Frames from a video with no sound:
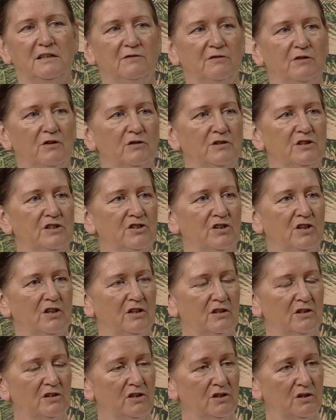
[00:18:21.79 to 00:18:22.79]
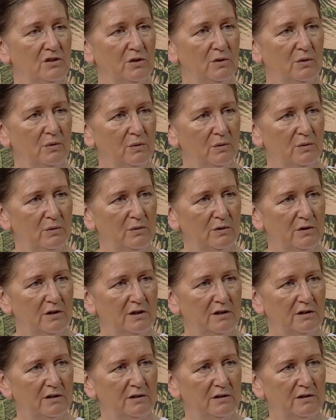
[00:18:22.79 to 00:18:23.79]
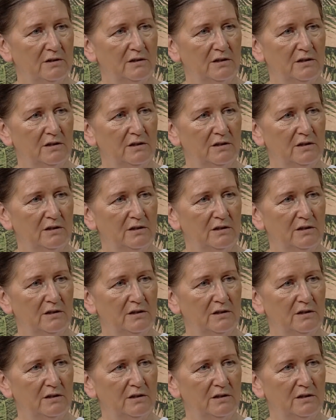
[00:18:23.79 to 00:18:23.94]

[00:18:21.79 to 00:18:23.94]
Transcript: if God is going to talk,